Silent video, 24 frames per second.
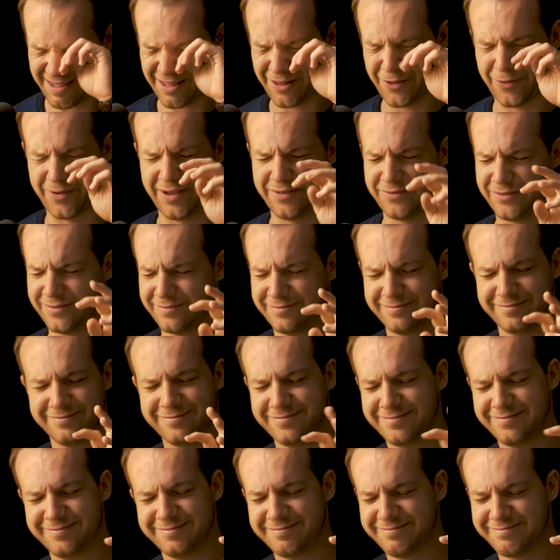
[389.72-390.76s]
So I haven't,
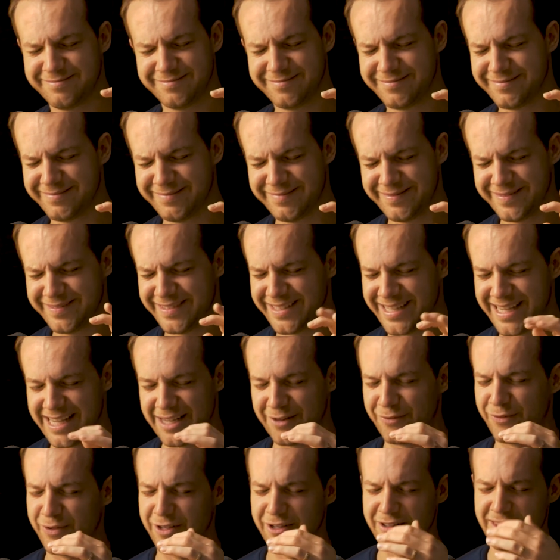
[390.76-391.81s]

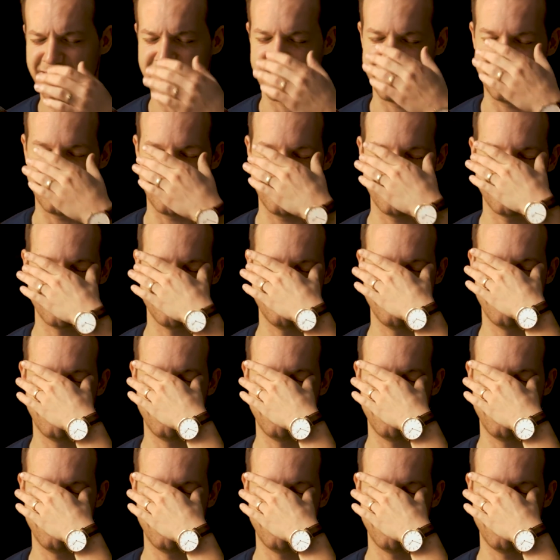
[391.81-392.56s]
it feels like,